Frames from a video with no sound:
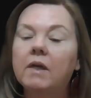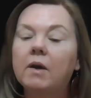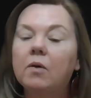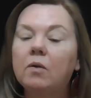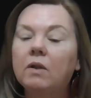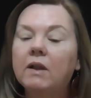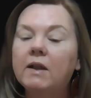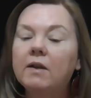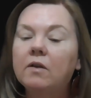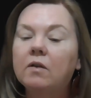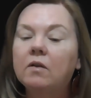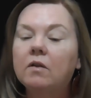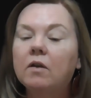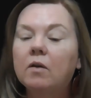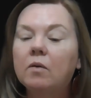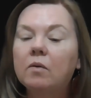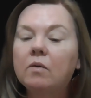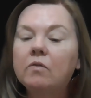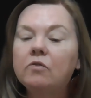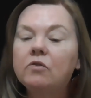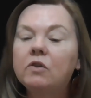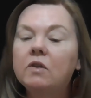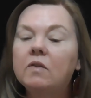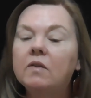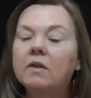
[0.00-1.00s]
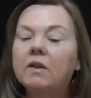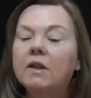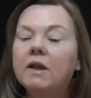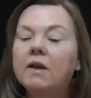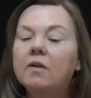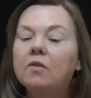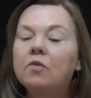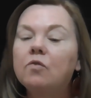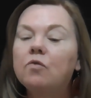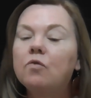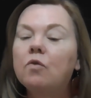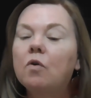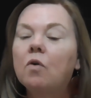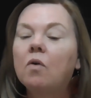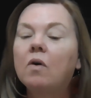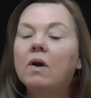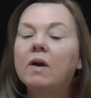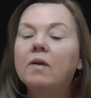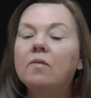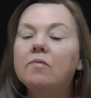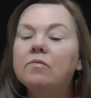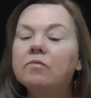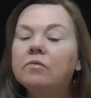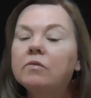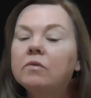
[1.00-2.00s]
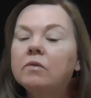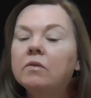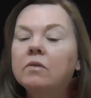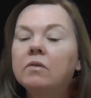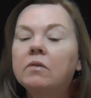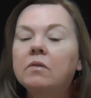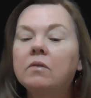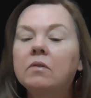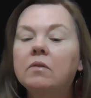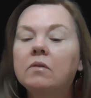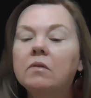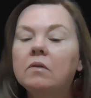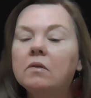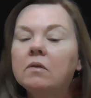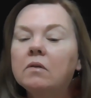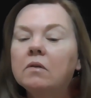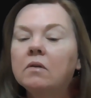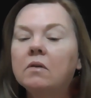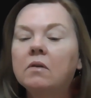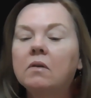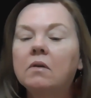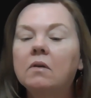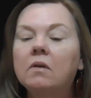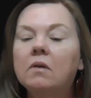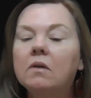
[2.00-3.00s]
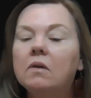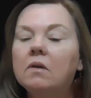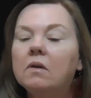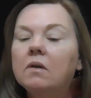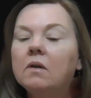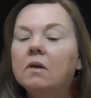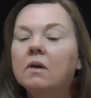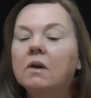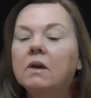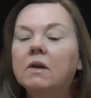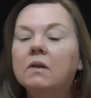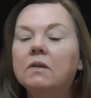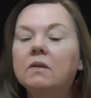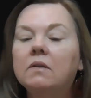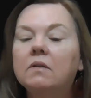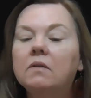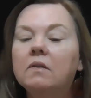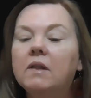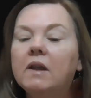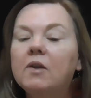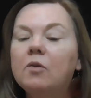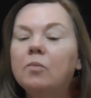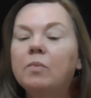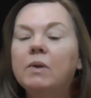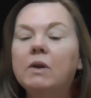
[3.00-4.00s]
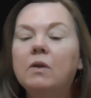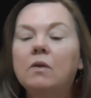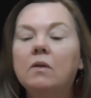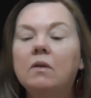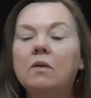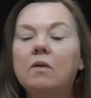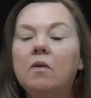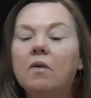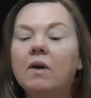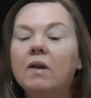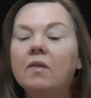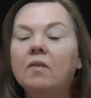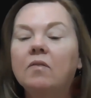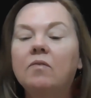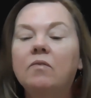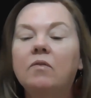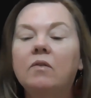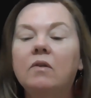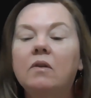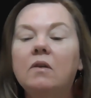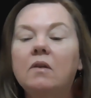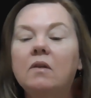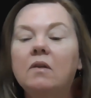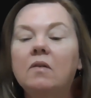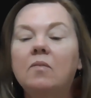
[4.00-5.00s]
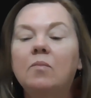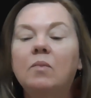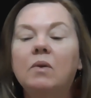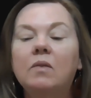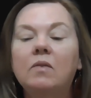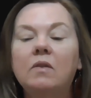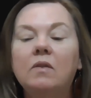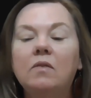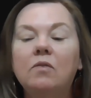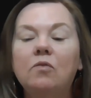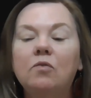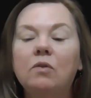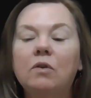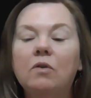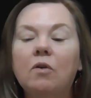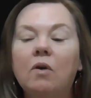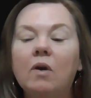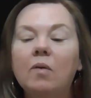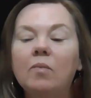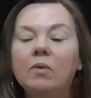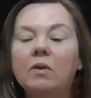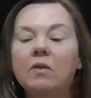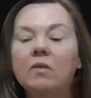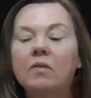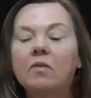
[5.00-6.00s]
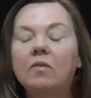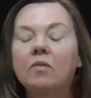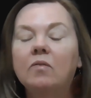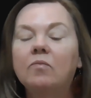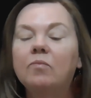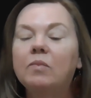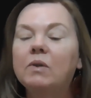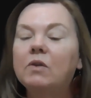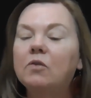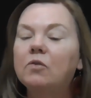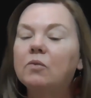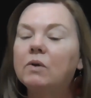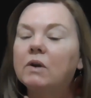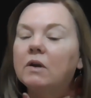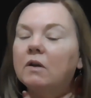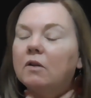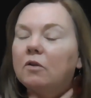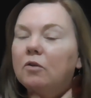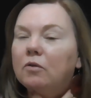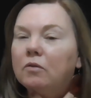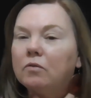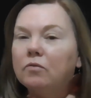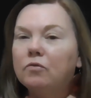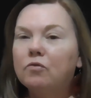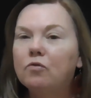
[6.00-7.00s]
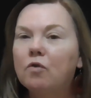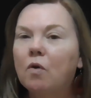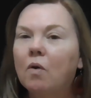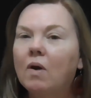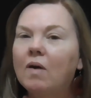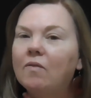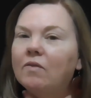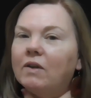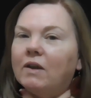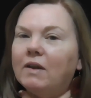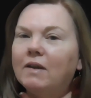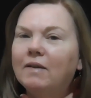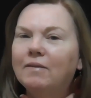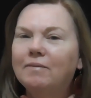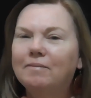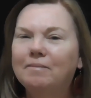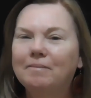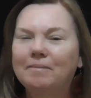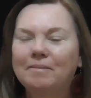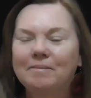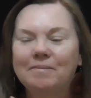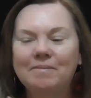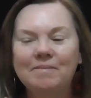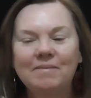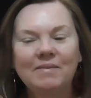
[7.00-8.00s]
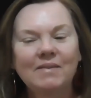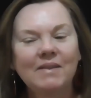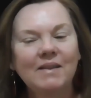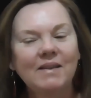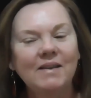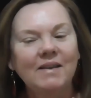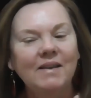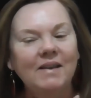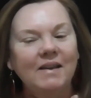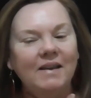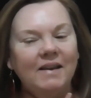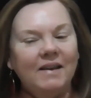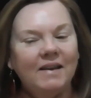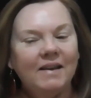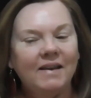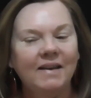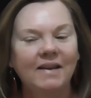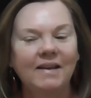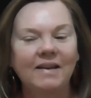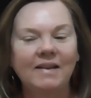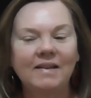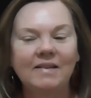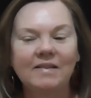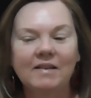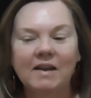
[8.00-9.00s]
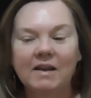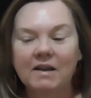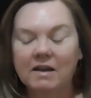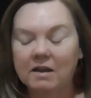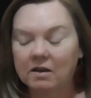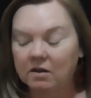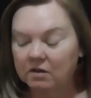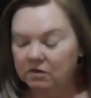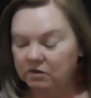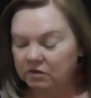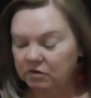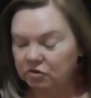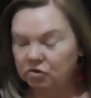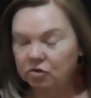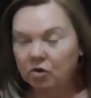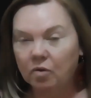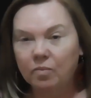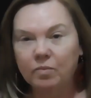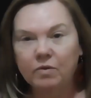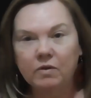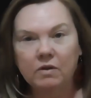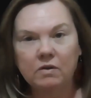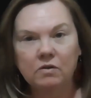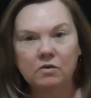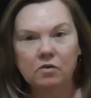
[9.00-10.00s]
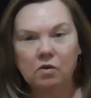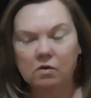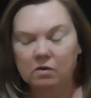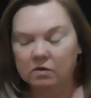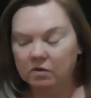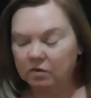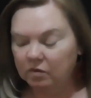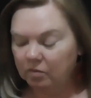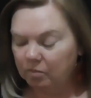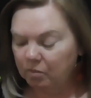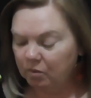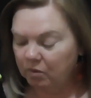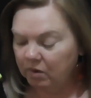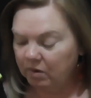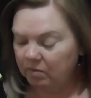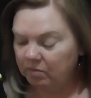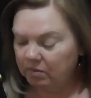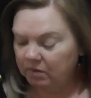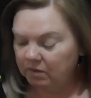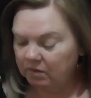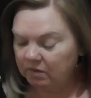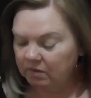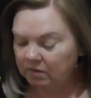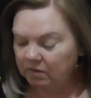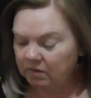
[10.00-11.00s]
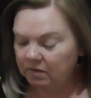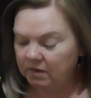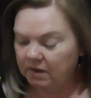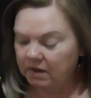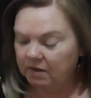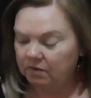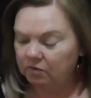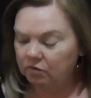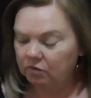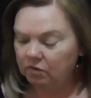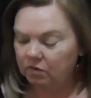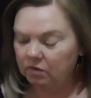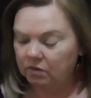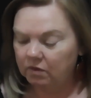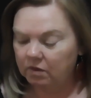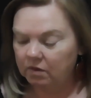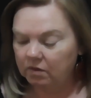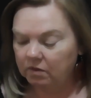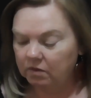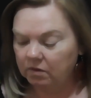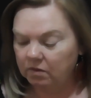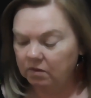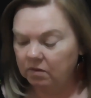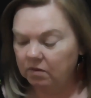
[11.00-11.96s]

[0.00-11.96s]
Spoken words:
I'll let her know if she's allowed to drive, and that'll be nice for my sister and I because I've been doing a lot of driving, taking her to shops and doctor's appointments and such. So